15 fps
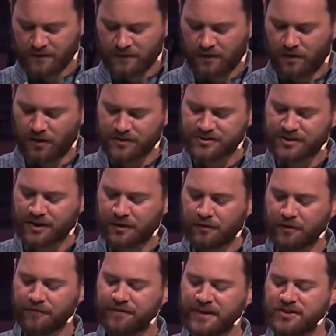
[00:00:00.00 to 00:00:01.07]

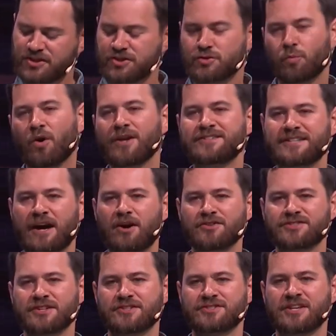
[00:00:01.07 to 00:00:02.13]
Also, Ephesians 1
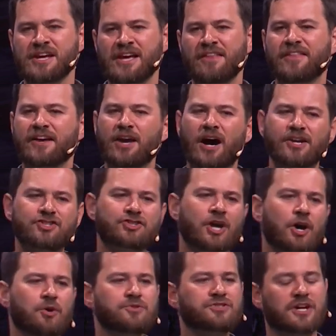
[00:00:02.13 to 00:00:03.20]
tells us that God
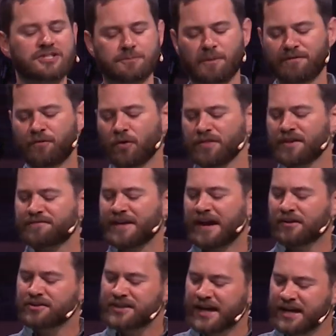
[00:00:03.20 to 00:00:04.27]
chose us before the
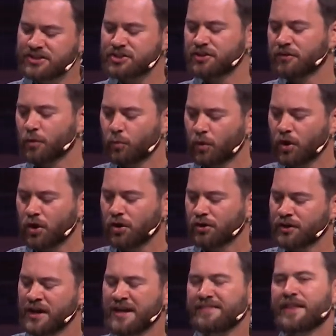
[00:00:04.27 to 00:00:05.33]
foundation of the
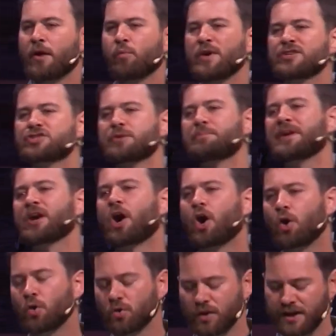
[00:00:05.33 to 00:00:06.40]
world, that we should be
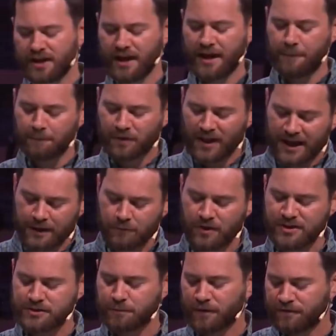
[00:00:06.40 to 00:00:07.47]
holy and
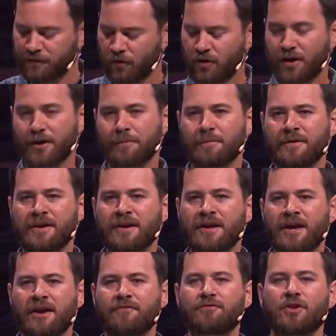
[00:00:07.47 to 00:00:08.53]
blameless before him.
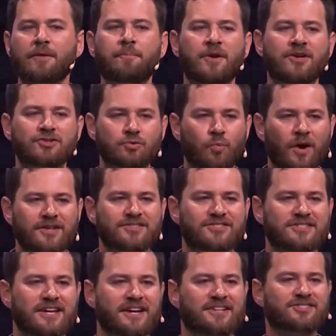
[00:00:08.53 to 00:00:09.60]
And Philippians
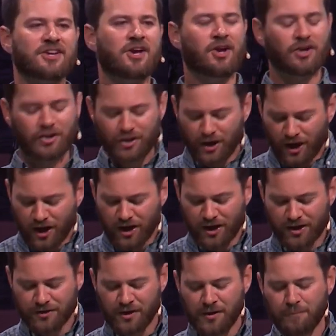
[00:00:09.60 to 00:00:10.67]
1:6,
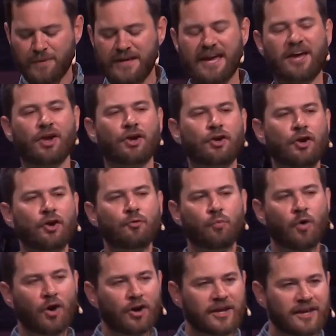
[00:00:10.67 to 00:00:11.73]
God began a good
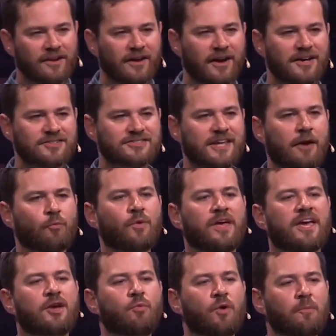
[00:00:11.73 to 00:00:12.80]
work in us that
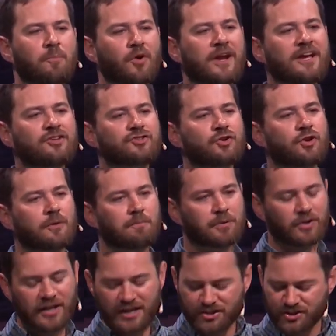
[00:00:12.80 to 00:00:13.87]
he will bring to
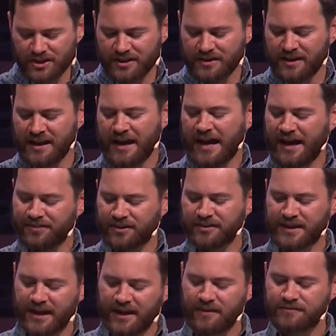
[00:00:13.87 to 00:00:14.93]
completion at the
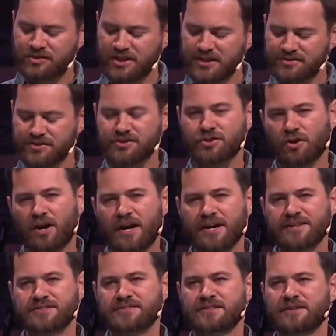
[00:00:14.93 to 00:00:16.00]
day of Jesus
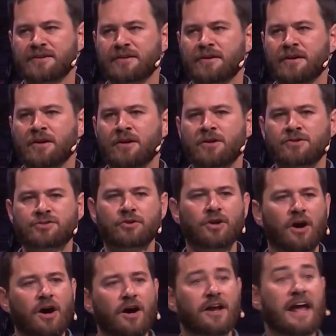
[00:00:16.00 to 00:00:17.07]
Christ. So
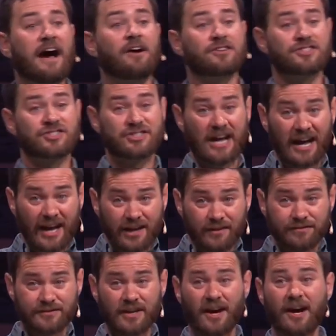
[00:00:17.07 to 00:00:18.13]
God, outside
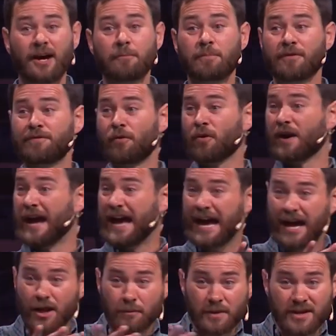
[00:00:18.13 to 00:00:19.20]
of time, before
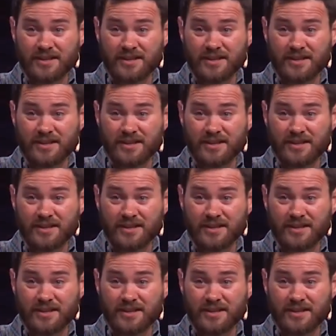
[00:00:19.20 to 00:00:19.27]
Adam